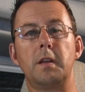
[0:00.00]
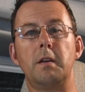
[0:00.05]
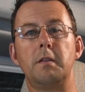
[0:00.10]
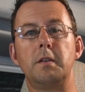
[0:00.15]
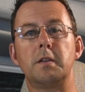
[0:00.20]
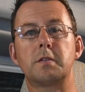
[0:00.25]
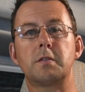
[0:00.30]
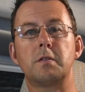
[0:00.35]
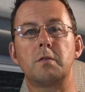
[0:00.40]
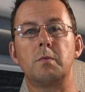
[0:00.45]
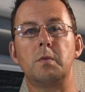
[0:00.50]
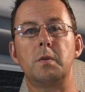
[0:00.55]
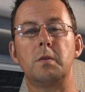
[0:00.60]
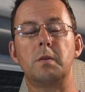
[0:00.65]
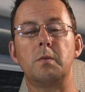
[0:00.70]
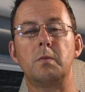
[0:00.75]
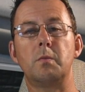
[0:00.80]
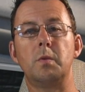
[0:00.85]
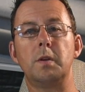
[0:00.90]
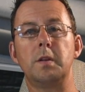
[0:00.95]
The only two
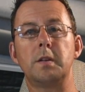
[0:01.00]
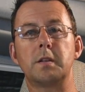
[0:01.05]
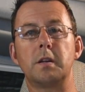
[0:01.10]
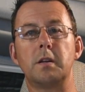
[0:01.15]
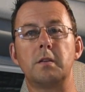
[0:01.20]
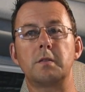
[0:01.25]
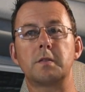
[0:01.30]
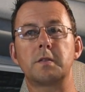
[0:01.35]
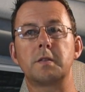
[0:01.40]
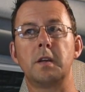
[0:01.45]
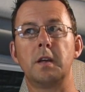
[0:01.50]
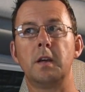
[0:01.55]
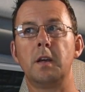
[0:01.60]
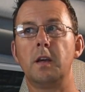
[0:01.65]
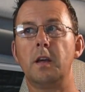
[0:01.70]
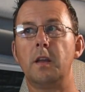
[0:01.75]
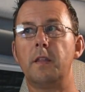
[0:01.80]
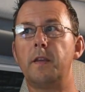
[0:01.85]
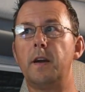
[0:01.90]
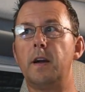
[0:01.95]
windows
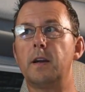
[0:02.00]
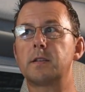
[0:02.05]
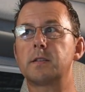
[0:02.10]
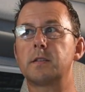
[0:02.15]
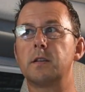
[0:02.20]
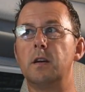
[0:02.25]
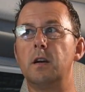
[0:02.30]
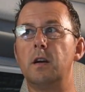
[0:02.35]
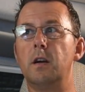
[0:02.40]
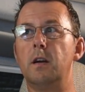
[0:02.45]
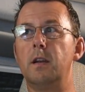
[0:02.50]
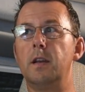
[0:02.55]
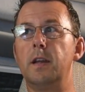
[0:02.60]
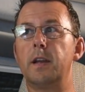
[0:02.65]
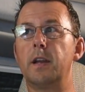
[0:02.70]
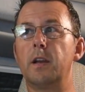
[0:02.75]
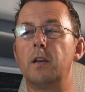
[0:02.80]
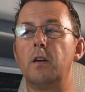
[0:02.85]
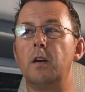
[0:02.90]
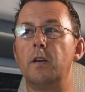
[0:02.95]
that are
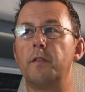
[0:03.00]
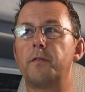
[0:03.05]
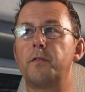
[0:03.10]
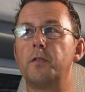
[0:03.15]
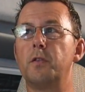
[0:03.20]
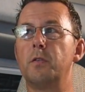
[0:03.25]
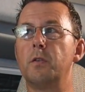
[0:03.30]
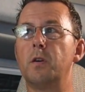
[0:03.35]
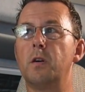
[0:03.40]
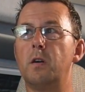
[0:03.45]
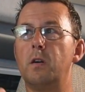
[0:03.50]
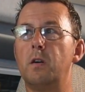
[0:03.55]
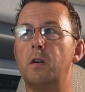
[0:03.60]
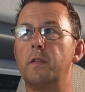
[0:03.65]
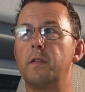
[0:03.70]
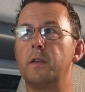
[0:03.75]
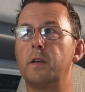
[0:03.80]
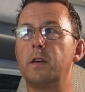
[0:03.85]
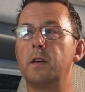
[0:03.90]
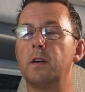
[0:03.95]
letting light through
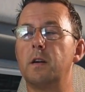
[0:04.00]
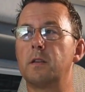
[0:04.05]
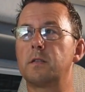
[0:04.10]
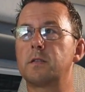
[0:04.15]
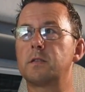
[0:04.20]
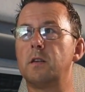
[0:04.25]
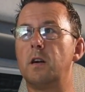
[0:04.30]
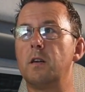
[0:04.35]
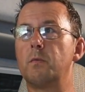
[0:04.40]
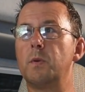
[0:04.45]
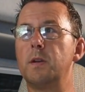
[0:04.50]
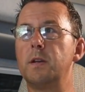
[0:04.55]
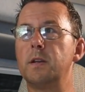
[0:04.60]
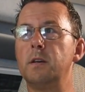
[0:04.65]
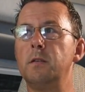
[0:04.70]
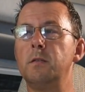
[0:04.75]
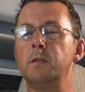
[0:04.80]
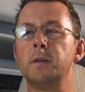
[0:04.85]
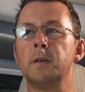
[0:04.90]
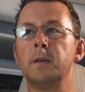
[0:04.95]
are the side
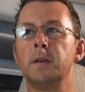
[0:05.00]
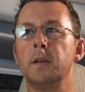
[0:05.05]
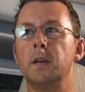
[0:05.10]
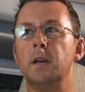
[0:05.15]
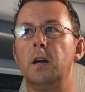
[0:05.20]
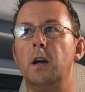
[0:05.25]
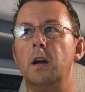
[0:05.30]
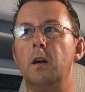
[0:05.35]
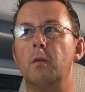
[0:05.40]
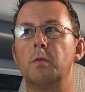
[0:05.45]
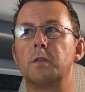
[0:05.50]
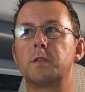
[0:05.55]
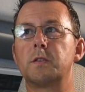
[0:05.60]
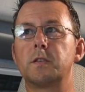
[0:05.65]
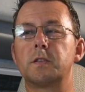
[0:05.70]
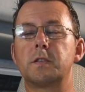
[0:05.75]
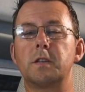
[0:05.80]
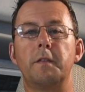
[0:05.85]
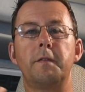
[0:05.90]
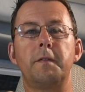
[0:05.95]
window,
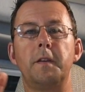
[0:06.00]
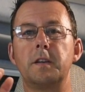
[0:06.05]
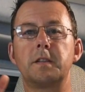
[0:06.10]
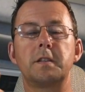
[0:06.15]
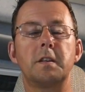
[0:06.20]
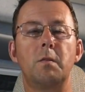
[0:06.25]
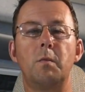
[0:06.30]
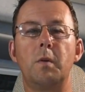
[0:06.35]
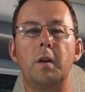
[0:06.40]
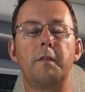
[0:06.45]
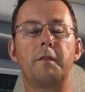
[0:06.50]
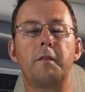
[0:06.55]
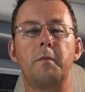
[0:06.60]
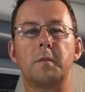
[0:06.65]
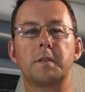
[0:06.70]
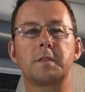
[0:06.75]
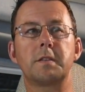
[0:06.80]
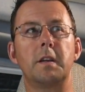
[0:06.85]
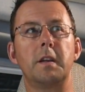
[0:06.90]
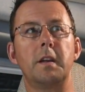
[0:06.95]
which is facing away
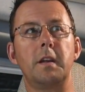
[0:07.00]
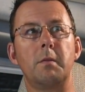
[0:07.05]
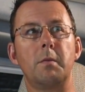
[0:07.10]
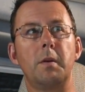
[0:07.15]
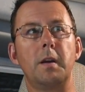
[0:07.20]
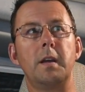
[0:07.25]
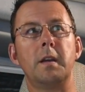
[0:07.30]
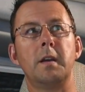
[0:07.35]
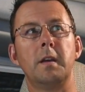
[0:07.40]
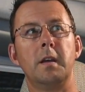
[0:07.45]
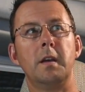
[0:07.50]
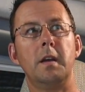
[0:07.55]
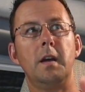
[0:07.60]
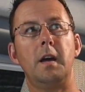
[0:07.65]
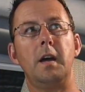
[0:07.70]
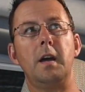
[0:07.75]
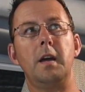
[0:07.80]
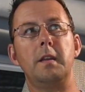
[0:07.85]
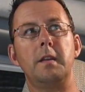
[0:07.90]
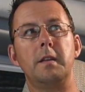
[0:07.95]
from the sun anyway,
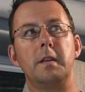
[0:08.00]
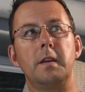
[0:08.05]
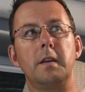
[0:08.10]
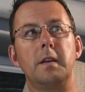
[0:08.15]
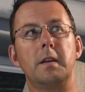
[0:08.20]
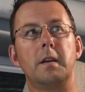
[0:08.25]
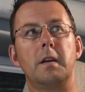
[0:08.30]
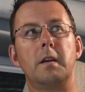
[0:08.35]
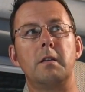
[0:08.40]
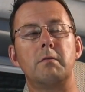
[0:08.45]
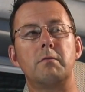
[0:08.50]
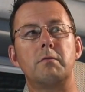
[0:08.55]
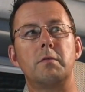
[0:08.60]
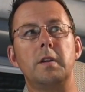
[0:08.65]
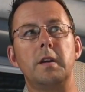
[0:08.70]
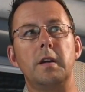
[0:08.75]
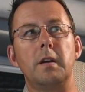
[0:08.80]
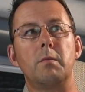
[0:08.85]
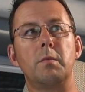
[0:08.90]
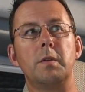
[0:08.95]
and the
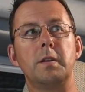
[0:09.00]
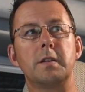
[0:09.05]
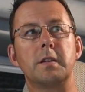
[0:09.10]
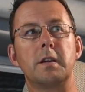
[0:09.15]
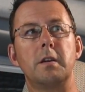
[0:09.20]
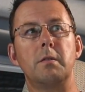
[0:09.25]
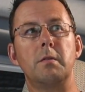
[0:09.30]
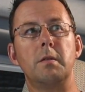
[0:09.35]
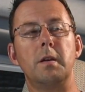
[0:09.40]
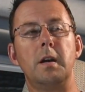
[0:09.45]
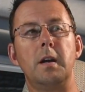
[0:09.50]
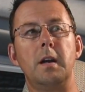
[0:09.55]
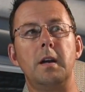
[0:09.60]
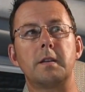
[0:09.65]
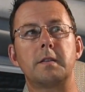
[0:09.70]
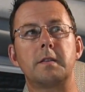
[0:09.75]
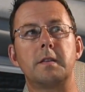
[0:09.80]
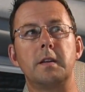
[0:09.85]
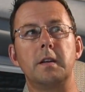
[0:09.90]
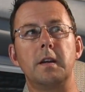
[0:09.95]
rear window
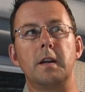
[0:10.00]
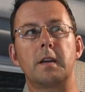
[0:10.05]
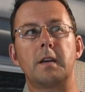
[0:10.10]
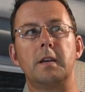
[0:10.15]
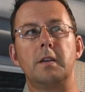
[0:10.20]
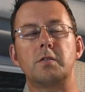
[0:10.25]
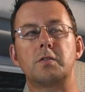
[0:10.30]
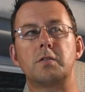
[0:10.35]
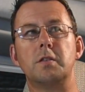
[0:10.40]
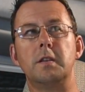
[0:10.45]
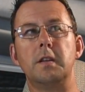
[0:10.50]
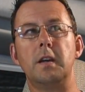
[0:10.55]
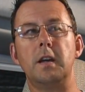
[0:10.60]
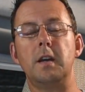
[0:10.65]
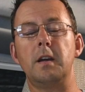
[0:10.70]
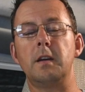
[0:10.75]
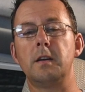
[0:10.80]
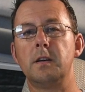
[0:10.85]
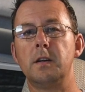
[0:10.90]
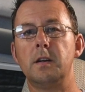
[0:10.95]
at the kitchen
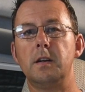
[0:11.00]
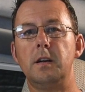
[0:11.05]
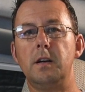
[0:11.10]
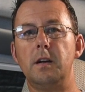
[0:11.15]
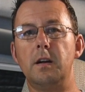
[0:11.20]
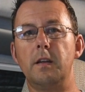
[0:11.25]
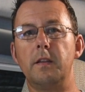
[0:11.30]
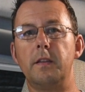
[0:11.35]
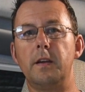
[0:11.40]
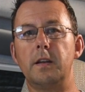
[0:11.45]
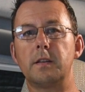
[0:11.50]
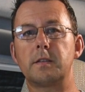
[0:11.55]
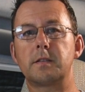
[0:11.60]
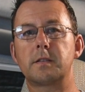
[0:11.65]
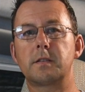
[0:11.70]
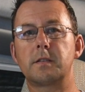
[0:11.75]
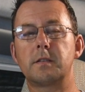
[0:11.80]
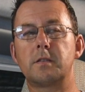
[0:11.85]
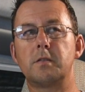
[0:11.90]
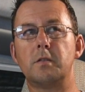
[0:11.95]
there,
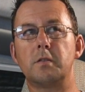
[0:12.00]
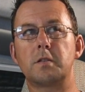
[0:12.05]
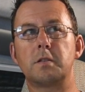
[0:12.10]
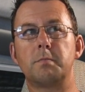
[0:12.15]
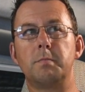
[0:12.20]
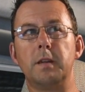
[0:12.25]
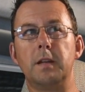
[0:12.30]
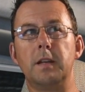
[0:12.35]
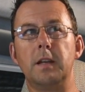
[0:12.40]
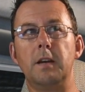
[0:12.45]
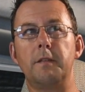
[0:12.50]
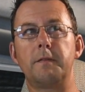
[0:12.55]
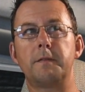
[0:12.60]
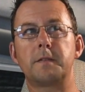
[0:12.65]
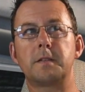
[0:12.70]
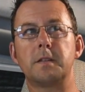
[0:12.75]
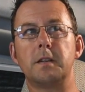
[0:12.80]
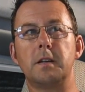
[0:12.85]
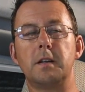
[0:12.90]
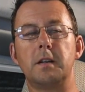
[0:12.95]
that's got to be
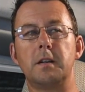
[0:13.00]
left